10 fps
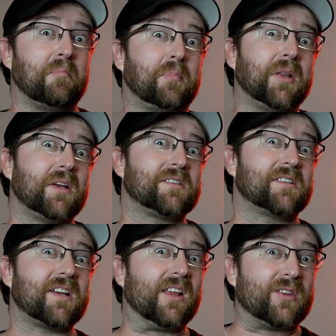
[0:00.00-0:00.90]
Plus,
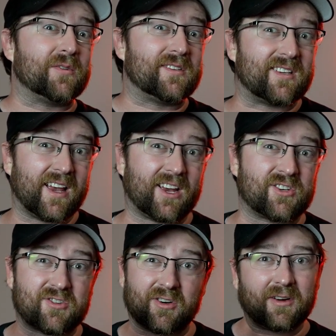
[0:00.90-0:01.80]
it's got those
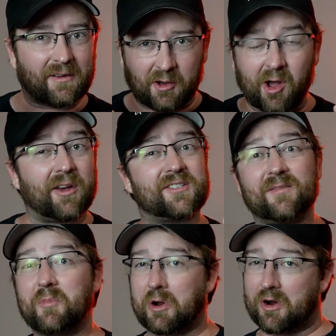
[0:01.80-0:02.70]
extra
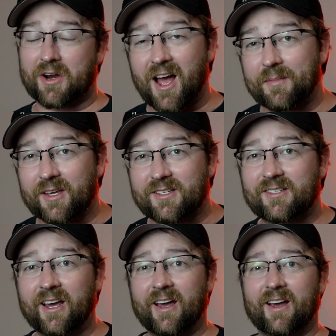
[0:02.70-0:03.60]
awesome ergonomics